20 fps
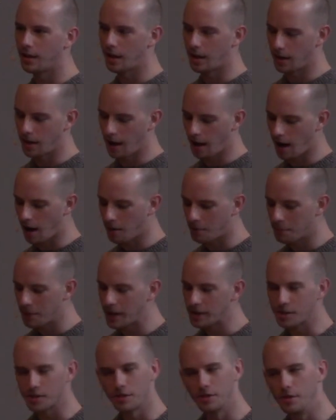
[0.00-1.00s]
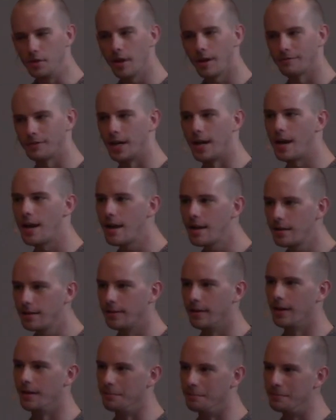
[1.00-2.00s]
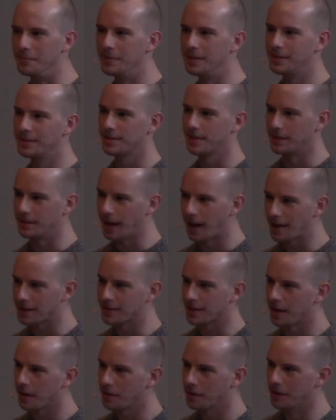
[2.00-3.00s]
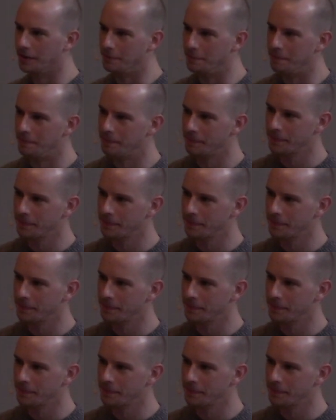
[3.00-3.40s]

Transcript: how much do you have to hate them to not tell them?